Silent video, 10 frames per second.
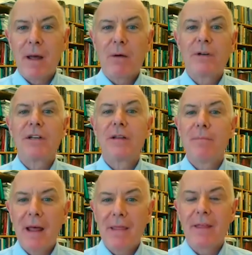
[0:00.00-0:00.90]
by which he
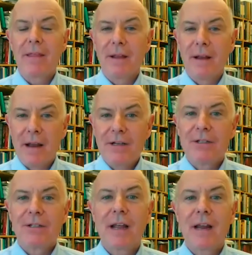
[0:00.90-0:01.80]
meant that the
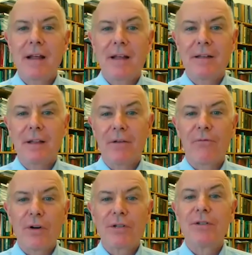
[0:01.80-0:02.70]
nation state, uh, the
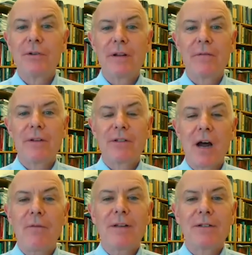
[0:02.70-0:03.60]
first duty of the
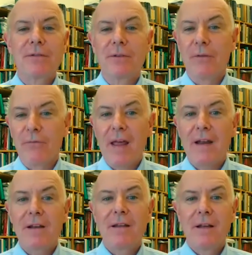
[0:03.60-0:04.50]
sovereign is to
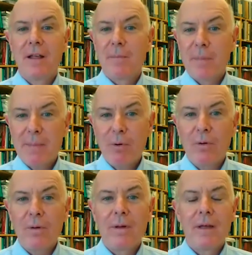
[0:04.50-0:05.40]
defend
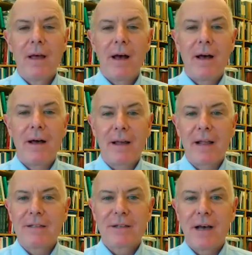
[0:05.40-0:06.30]
people uh,
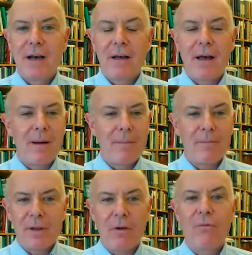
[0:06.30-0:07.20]
against uh,
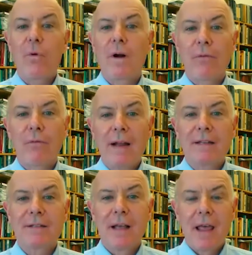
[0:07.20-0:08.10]
um, you know, foreign
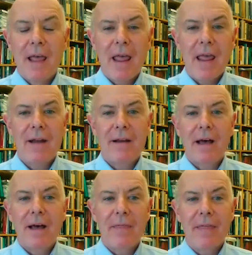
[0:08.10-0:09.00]
threats, and
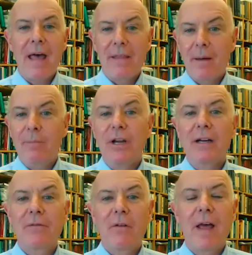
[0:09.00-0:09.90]
uh, that
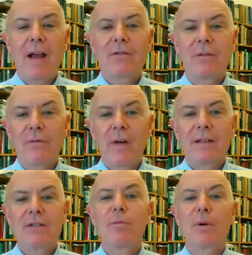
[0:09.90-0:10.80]
objective of national
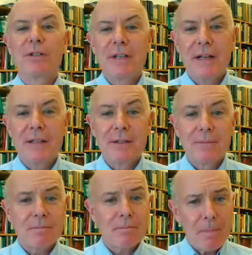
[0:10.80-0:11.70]
defense
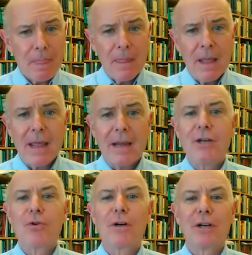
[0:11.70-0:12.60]
supersedes any
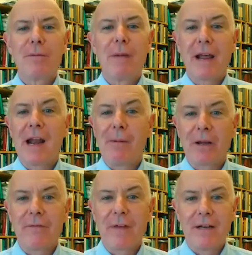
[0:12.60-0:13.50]
short-term
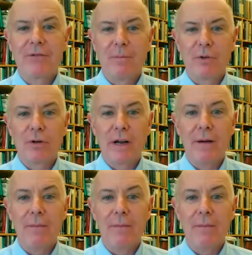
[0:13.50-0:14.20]
economic advantage from trade.